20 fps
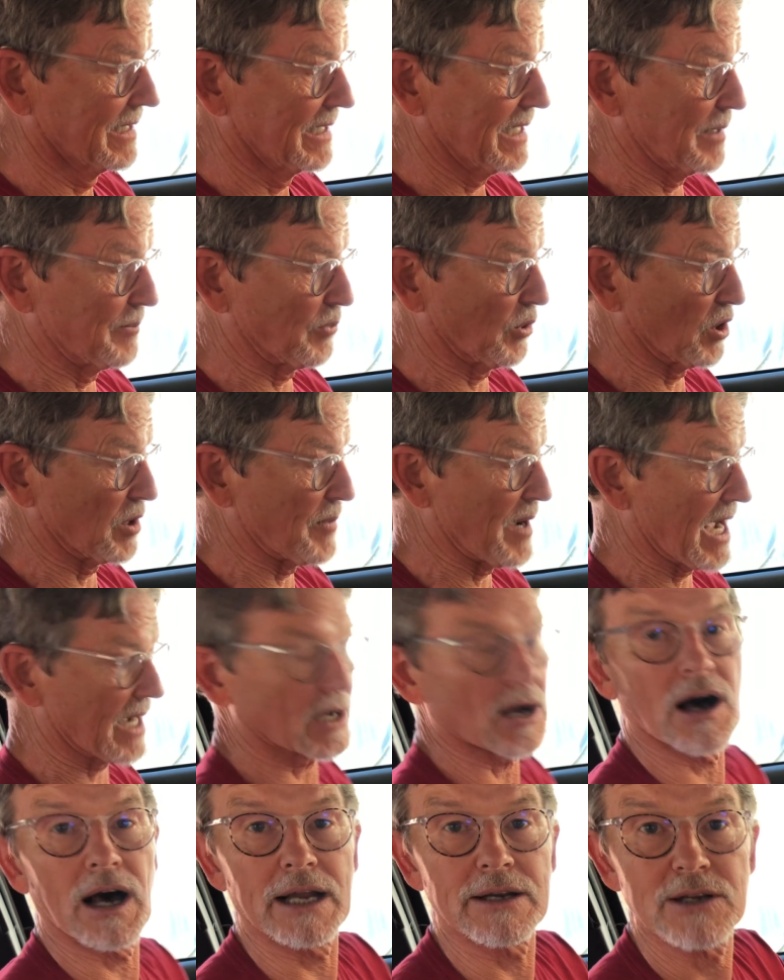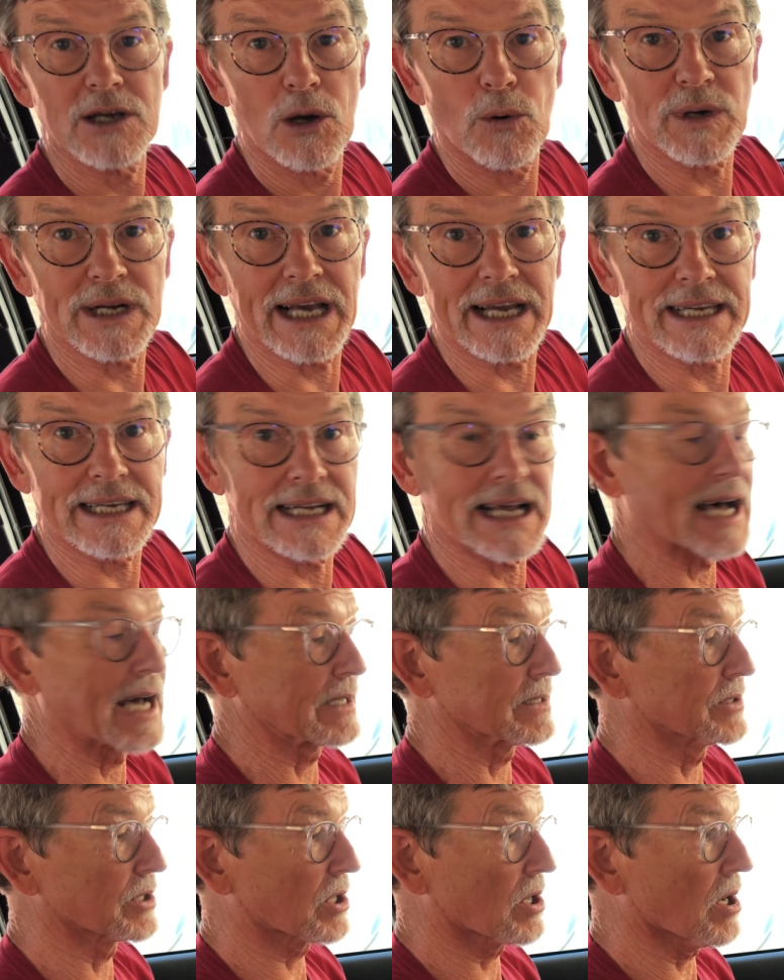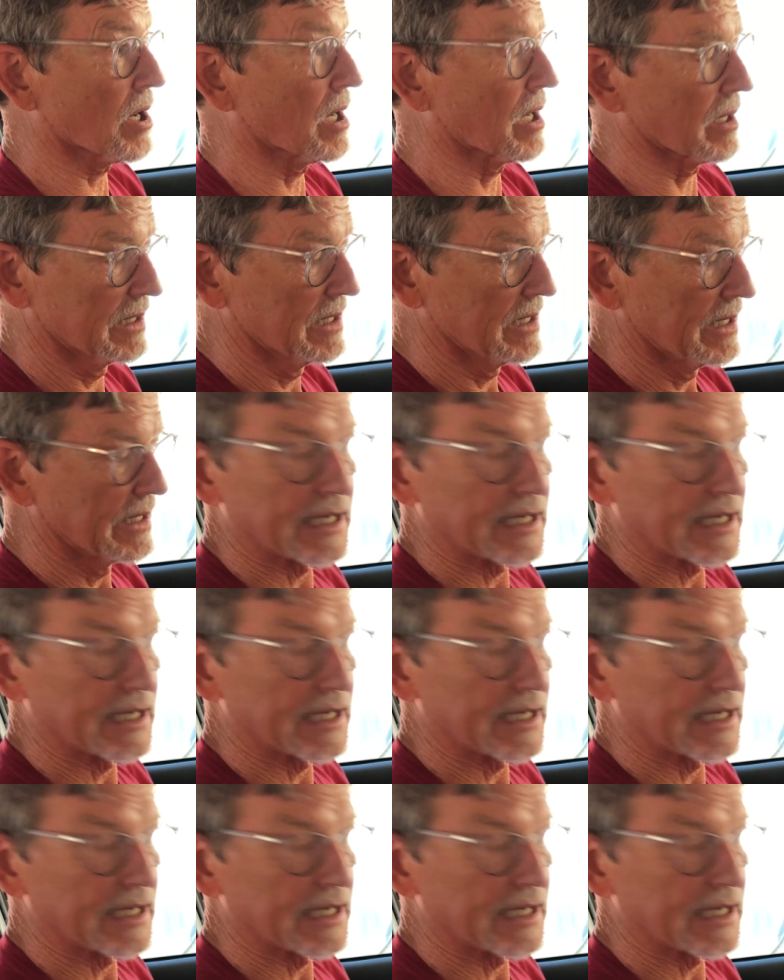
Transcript: and put it back on when I get out of the car.